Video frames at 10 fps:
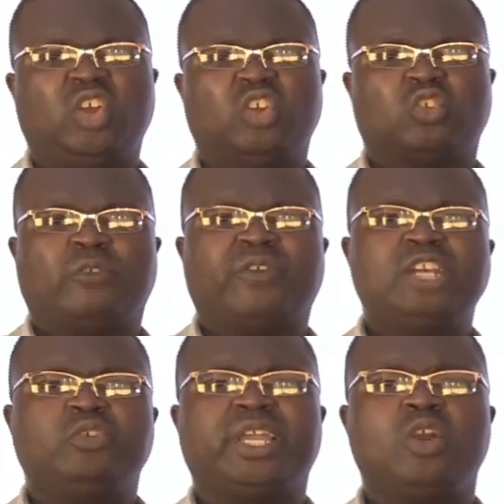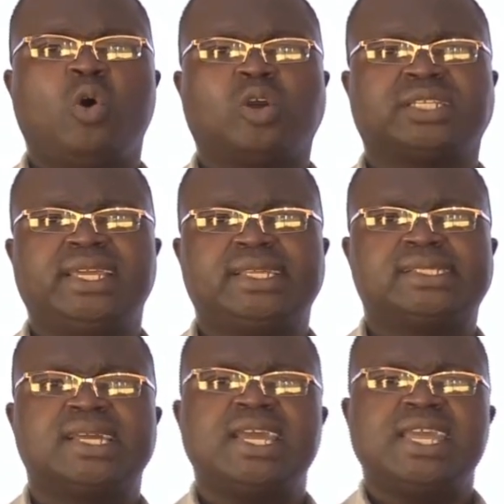So you find during hot days,
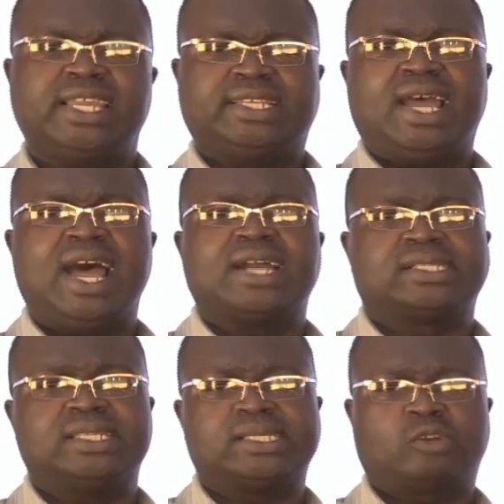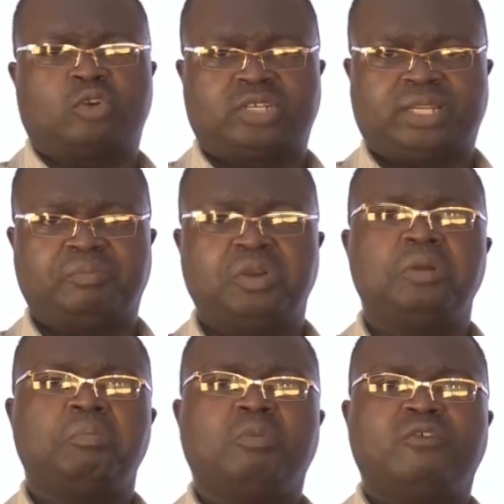it hangs, the scrotum,
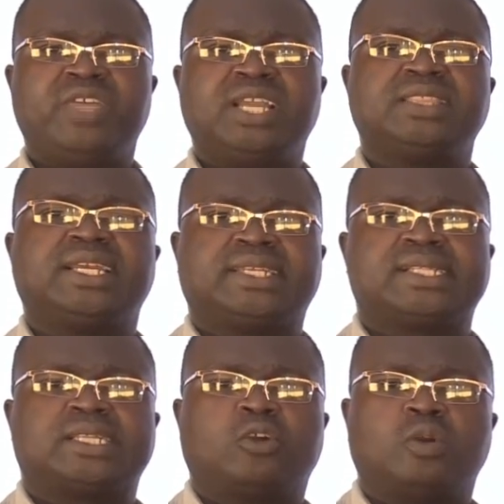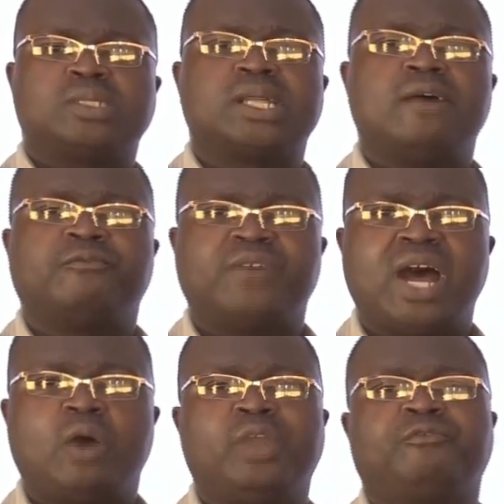moving the testicles far
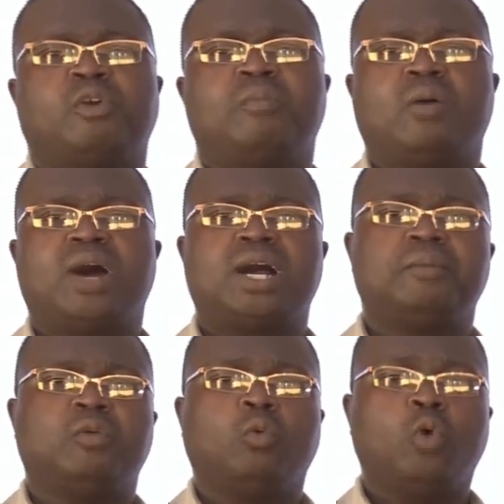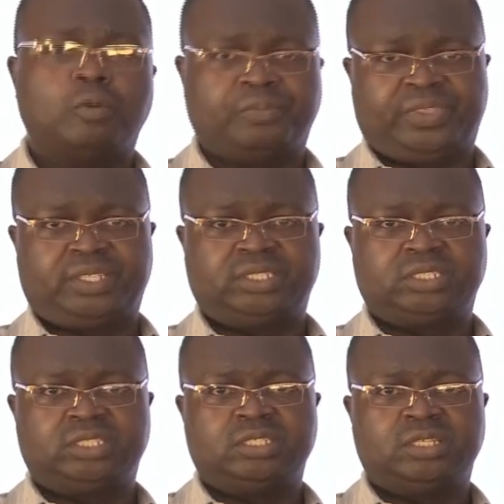away from our warmth,
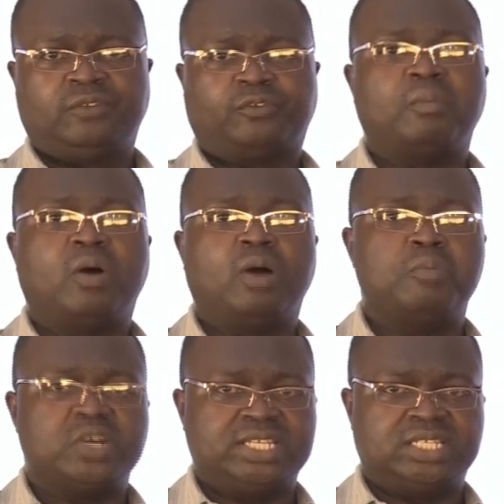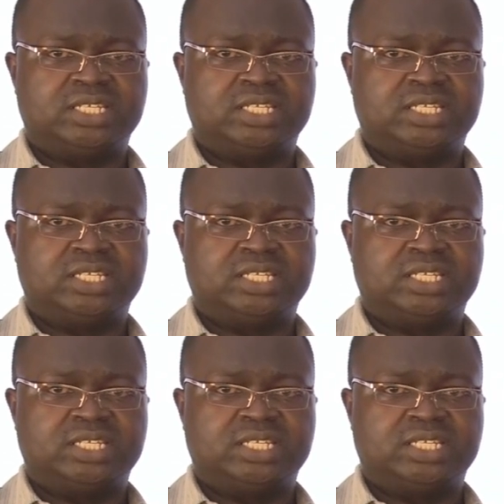from our body.